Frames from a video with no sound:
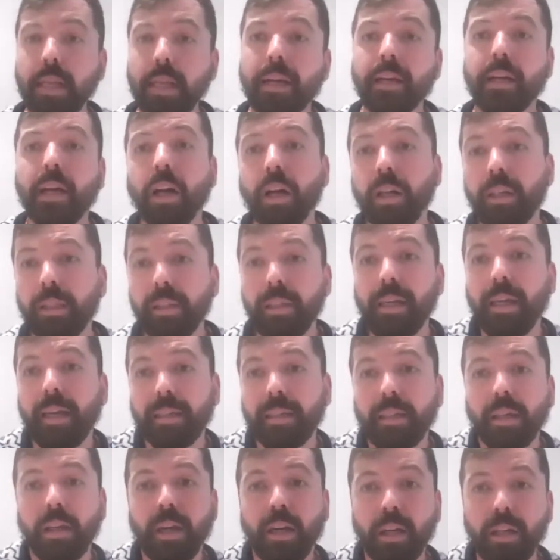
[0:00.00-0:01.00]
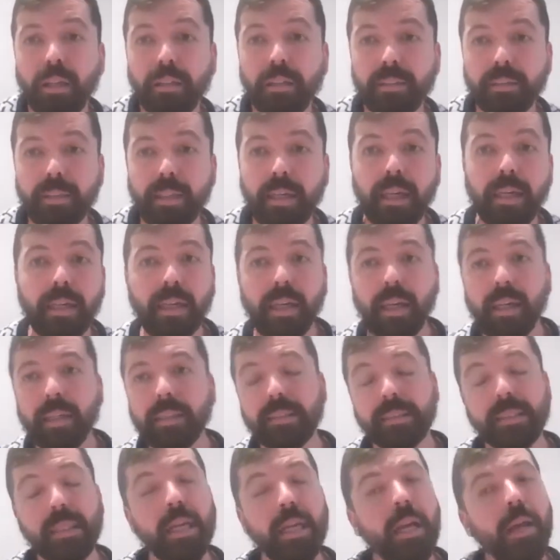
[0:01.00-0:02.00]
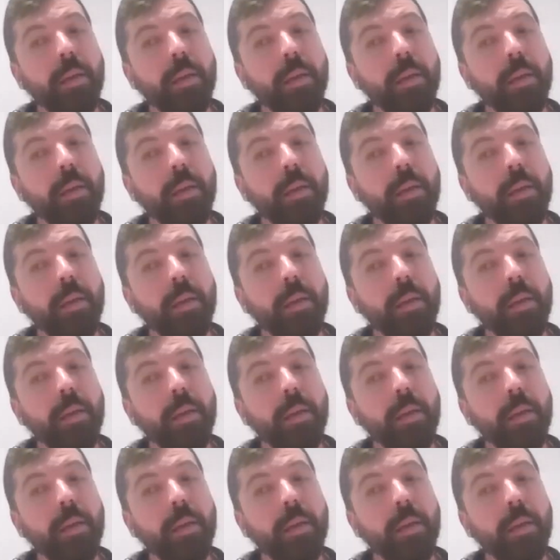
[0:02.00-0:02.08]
like like a holiday let.